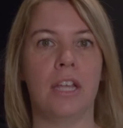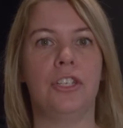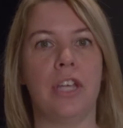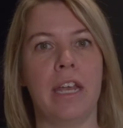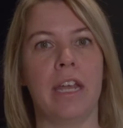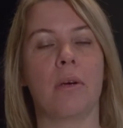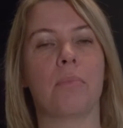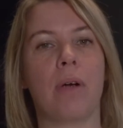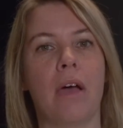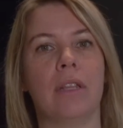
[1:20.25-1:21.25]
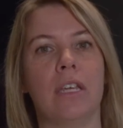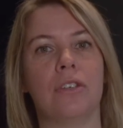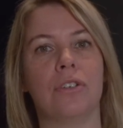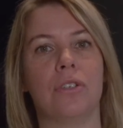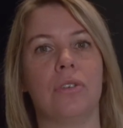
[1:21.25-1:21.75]
JennAir proudly
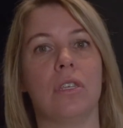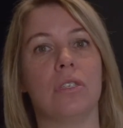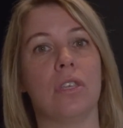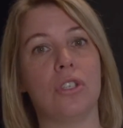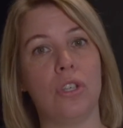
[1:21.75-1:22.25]
introduces